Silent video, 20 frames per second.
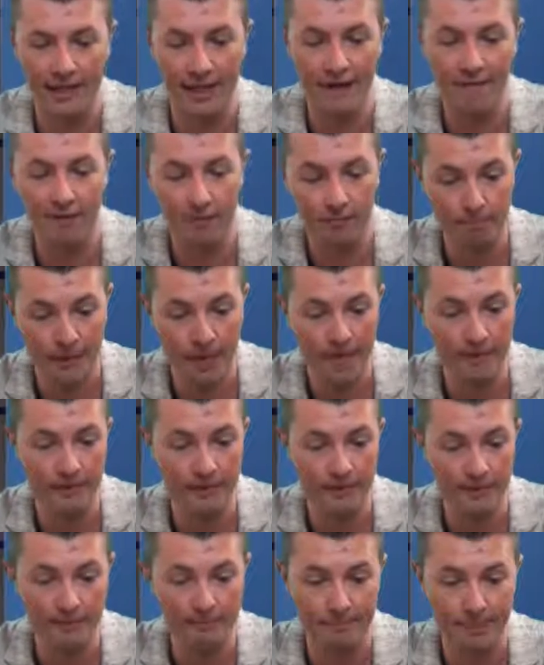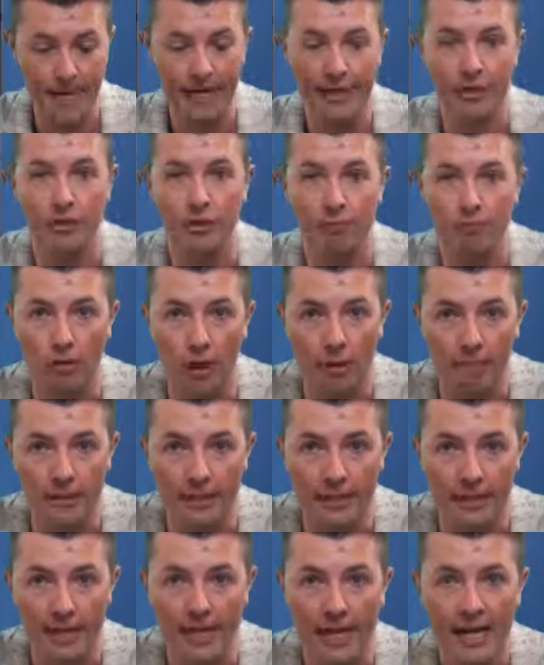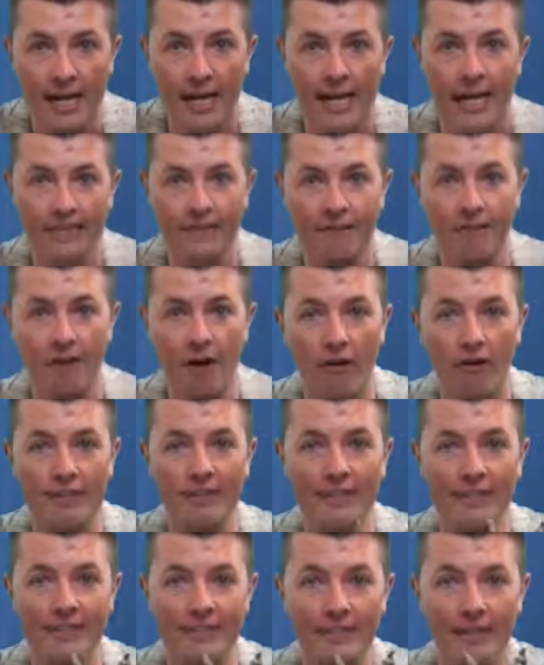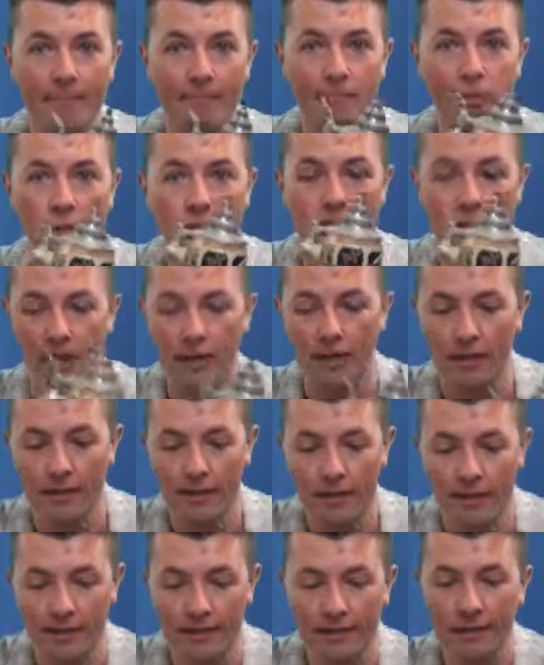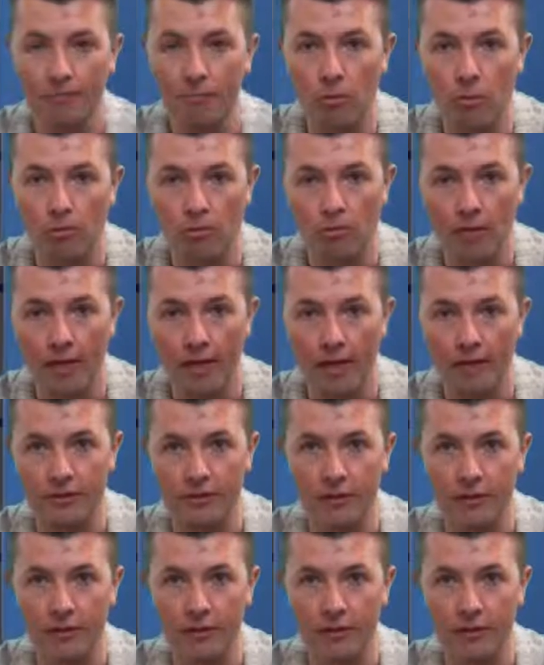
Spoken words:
If it's packaged properly, it's a very simple, you know, simple product.